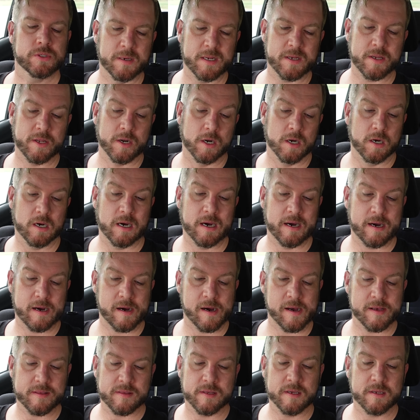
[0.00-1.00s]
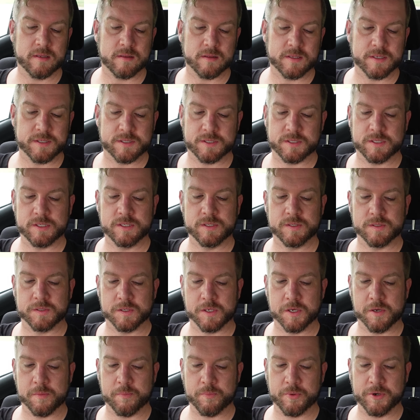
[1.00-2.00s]
But you know, I think this is
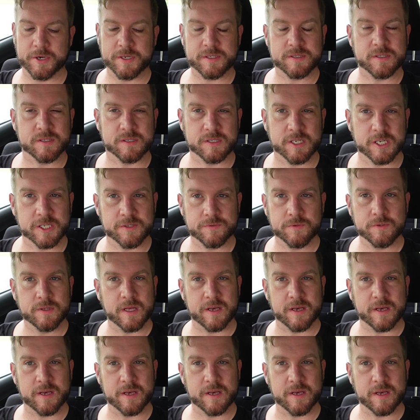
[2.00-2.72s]
pretty successful.